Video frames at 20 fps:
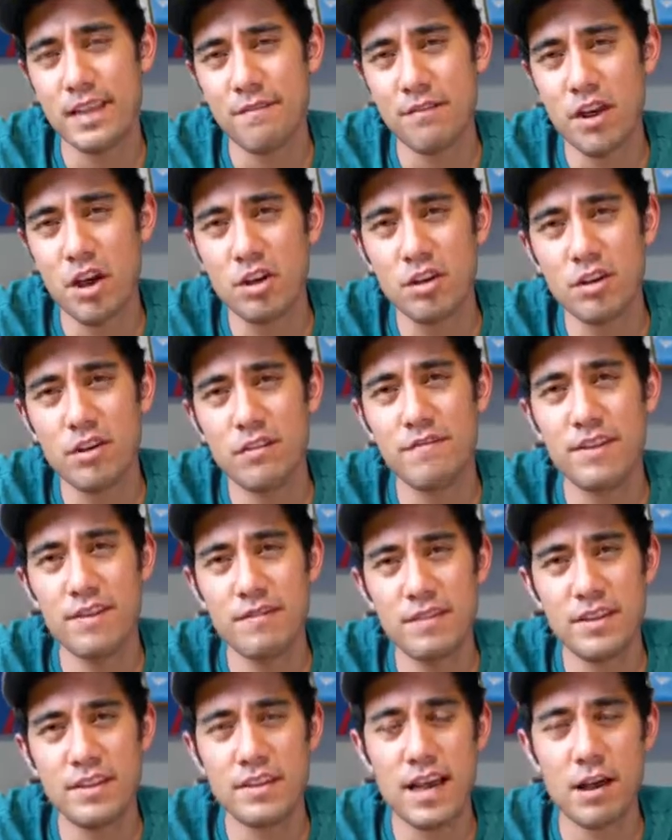
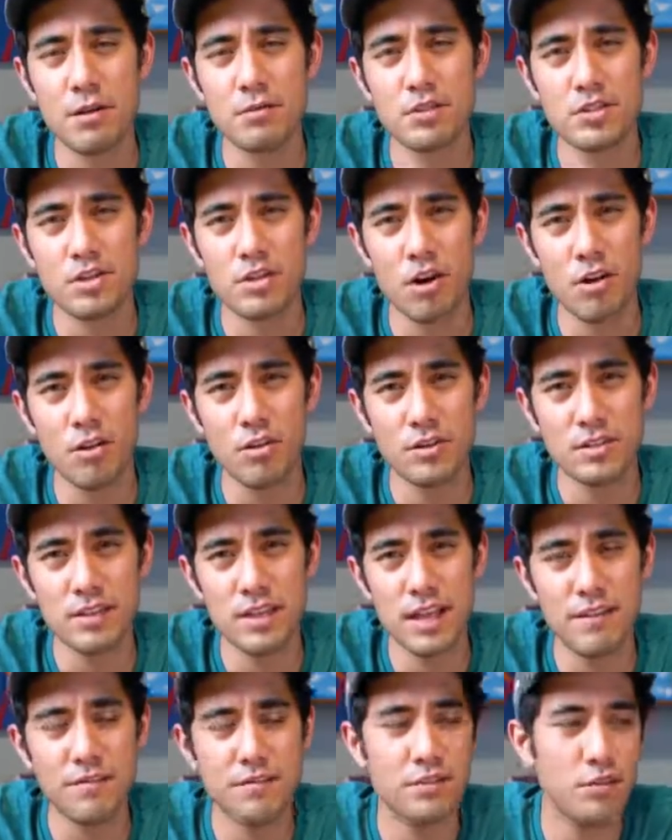$750,000
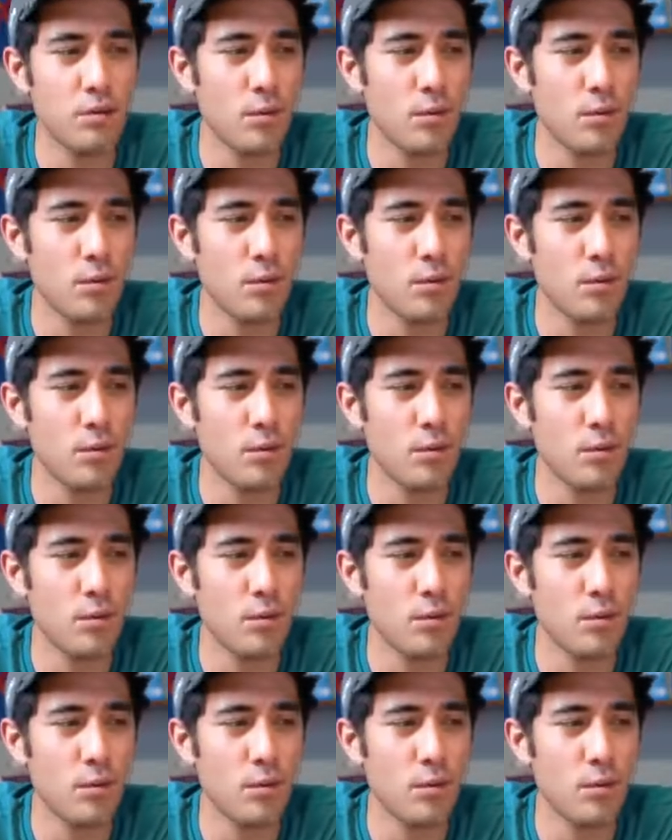left,